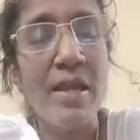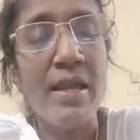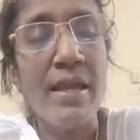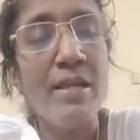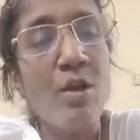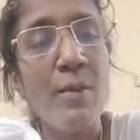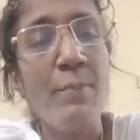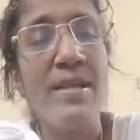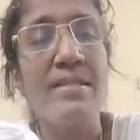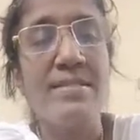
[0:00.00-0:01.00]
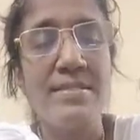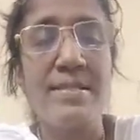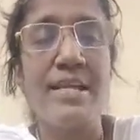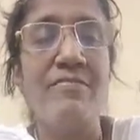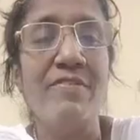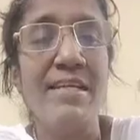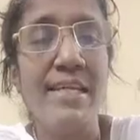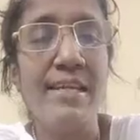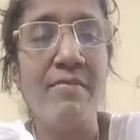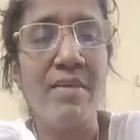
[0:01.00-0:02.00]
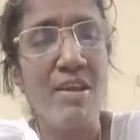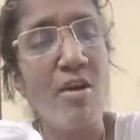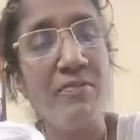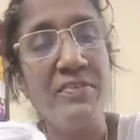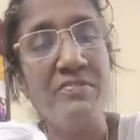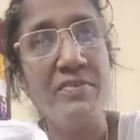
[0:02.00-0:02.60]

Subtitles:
incorporate this kind of learning very often